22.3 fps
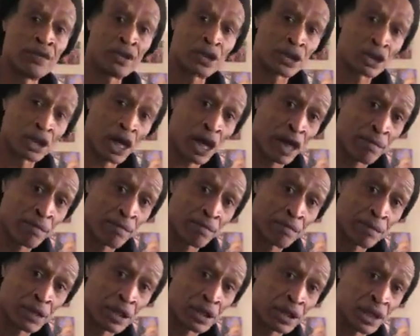with
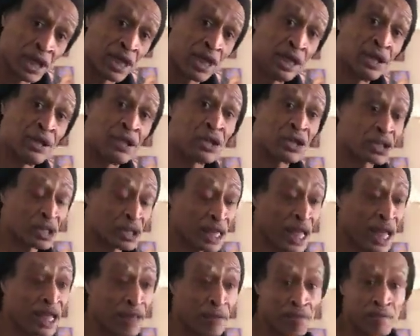subs
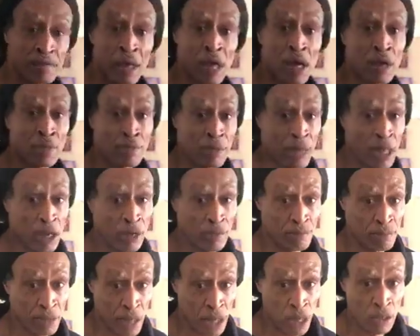in stack, blah
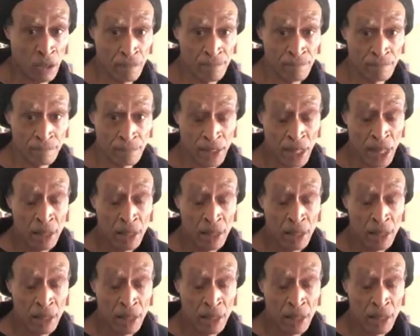blah.